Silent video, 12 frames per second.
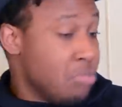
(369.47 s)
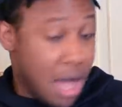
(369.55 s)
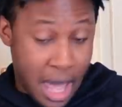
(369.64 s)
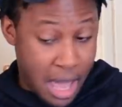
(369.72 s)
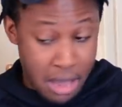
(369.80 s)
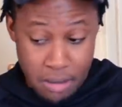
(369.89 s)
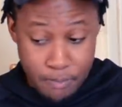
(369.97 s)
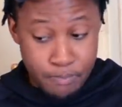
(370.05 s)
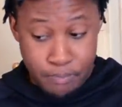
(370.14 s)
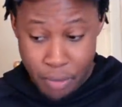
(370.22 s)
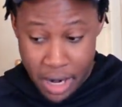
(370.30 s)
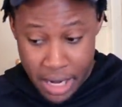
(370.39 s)
a
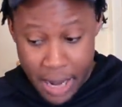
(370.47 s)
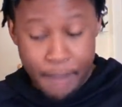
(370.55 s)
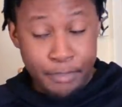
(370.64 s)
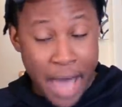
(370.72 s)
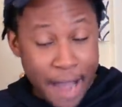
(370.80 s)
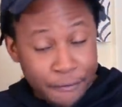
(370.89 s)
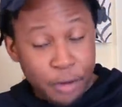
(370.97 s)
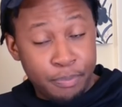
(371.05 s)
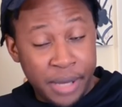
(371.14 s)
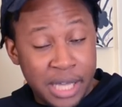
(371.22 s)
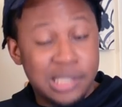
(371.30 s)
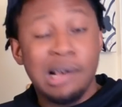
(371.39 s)
pretty impactful
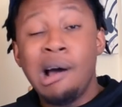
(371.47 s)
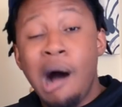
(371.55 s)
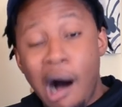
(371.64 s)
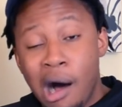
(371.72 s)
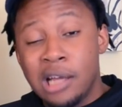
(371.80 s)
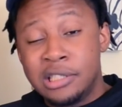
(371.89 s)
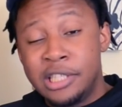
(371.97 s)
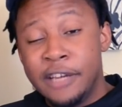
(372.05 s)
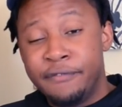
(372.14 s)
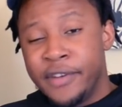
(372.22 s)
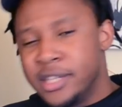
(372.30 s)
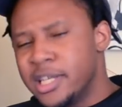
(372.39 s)
piece on
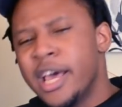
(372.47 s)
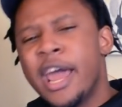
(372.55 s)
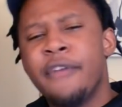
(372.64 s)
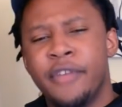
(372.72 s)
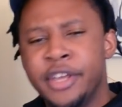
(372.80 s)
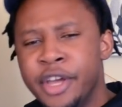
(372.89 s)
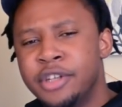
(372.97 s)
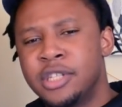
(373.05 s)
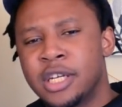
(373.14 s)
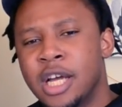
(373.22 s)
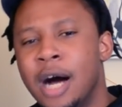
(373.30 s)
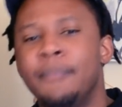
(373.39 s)
defense in the years
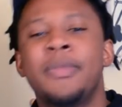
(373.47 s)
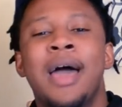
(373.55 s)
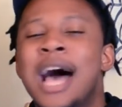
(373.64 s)
to come.